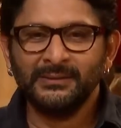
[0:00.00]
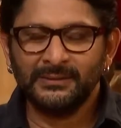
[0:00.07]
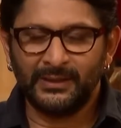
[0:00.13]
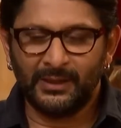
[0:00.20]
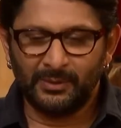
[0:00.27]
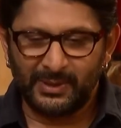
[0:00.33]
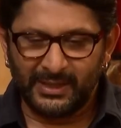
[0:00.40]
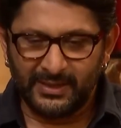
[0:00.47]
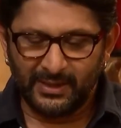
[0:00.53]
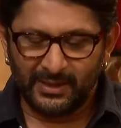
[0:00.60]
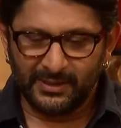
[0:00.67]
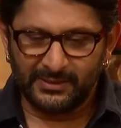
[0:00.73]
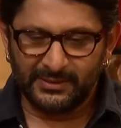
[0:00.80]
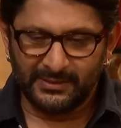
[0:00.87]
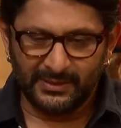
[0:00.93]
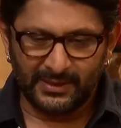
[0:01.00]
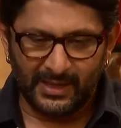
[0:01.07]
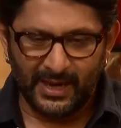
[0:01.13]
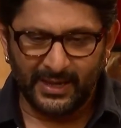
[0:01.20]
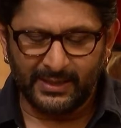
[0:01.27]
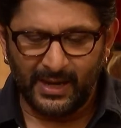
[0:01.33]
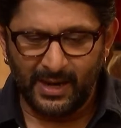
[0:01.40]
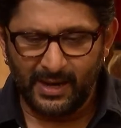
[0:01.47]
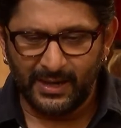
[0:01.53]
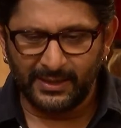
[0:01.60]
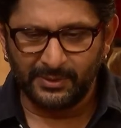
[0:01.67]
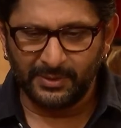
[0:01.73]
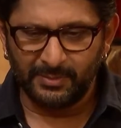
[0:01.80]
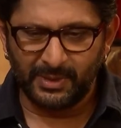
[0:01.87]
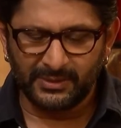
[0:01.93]
Oh my God, I can't, I
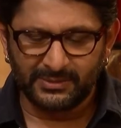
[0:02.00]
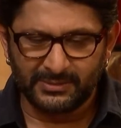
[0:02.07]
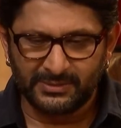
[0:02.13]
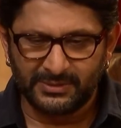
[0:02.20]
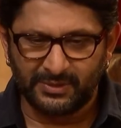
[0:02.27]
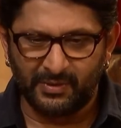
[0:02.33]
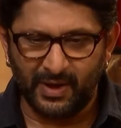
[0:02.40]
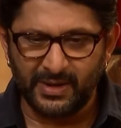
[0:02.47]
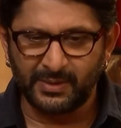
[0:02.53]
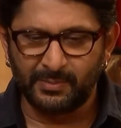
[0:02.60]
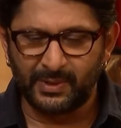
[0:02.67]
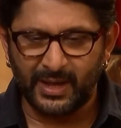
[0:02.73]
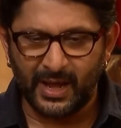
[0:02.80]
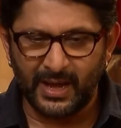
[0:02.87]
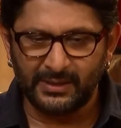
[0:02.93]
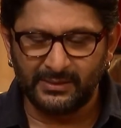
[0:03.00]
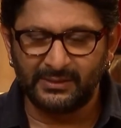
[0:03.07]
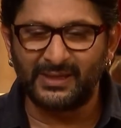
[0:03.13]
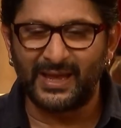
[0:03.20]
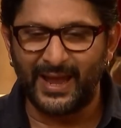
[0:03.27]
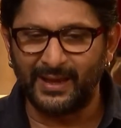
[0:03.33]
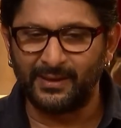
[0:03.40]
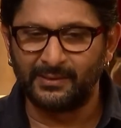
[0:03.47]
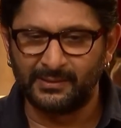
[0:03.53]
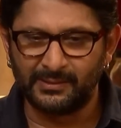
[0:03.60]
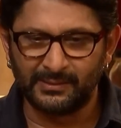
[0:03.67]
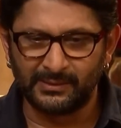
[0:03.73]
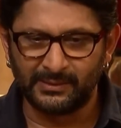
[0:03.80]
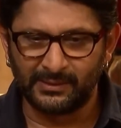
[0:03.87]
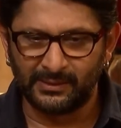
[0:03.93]
don't know about credit, but I thank
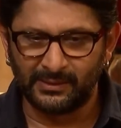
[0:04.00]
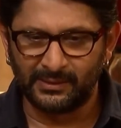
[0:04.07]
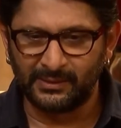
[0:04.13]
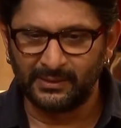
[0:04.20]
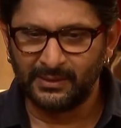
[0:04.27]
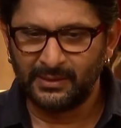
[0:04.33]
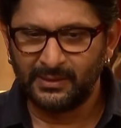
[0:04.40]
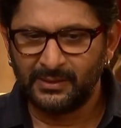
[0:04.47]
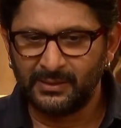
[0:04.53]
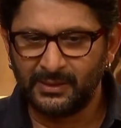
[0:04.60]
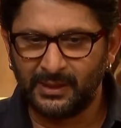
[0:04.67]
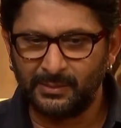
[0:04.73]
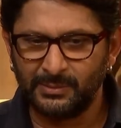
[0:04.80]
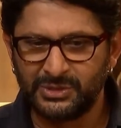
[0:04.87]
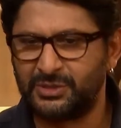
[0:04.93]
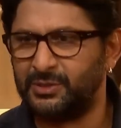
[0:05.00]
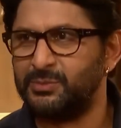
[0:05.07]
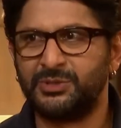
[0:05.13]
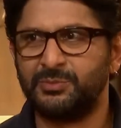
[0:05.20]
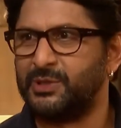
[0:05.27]
uh, uh, Mr. and Mrs.